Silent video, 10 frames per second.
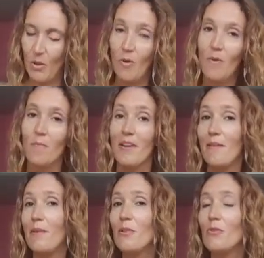Oh,
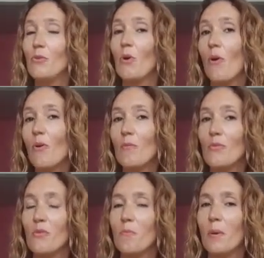maybe a new home, a
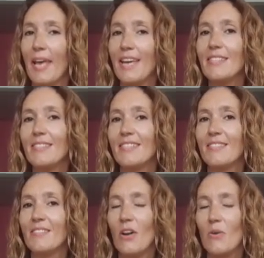new place,
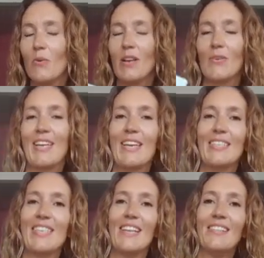a
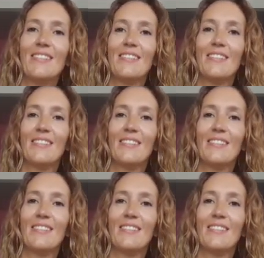relocation.